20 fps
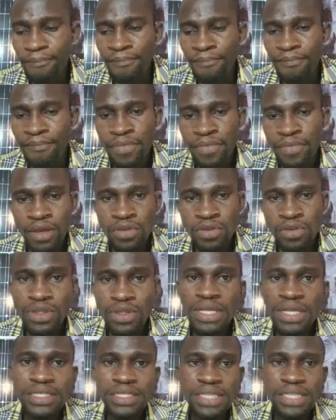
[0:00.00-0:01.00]
So linear
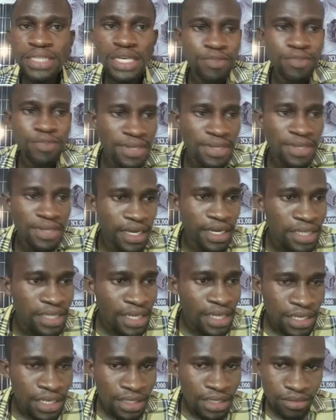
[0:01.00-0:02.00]
sketch pattern
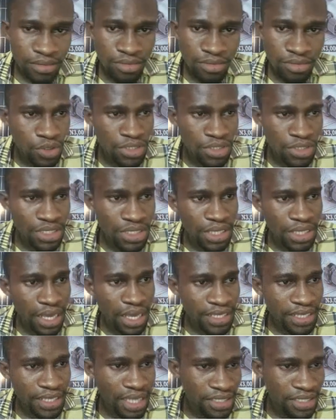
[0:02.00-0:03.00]
knows the
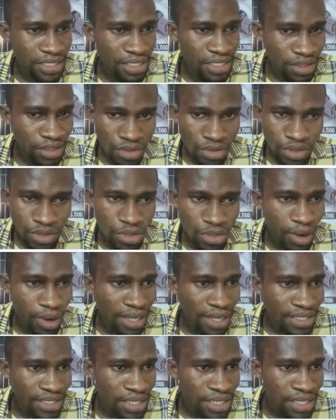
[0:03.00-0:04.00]
x-axis, knows the y-axis.
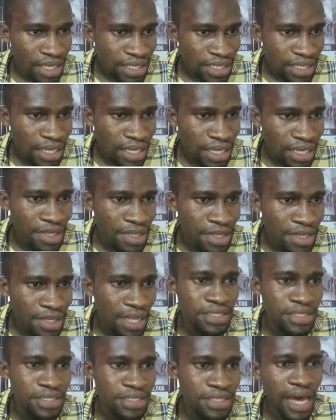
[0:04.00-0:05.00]
Now let me tell it
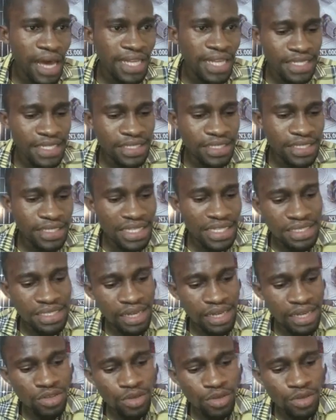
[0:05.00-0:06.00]
I need this guy
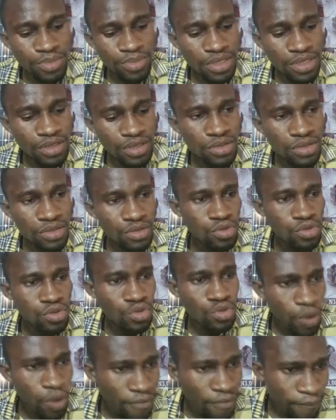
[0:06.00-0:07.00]
to be
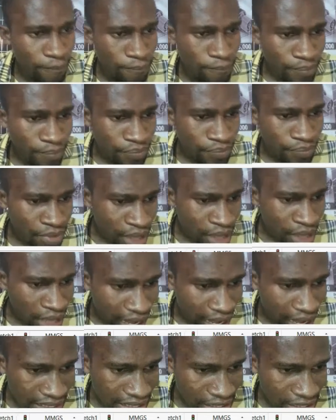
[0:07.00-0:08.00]
12, and
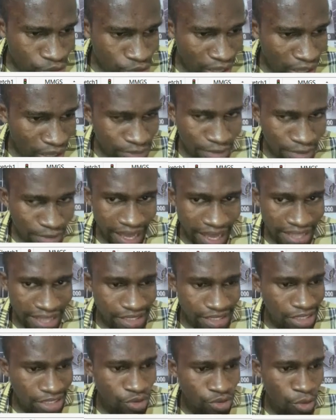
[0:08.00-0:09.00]
it will ask me entities
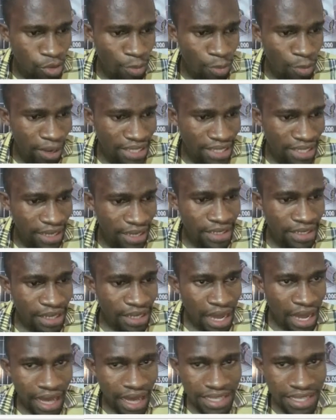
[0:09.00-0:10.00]
to pattern. I
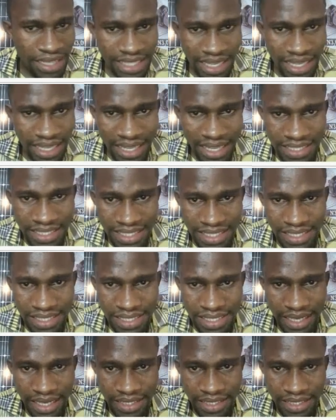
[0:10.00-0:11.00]
select this sketch.